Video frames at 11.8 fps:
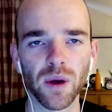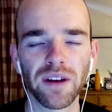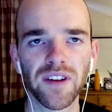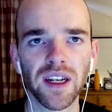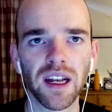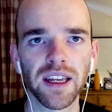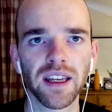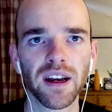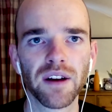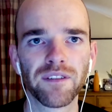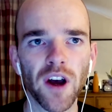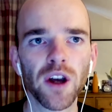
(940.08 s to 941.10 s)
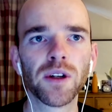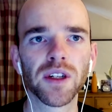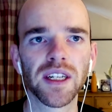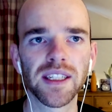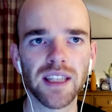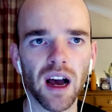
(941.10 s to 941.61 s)
So I feel like
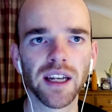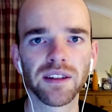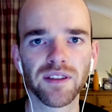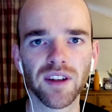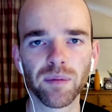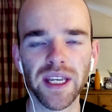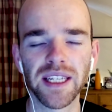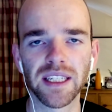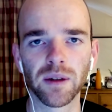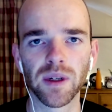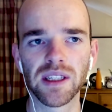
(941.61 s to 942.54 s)
Foden is kind of competing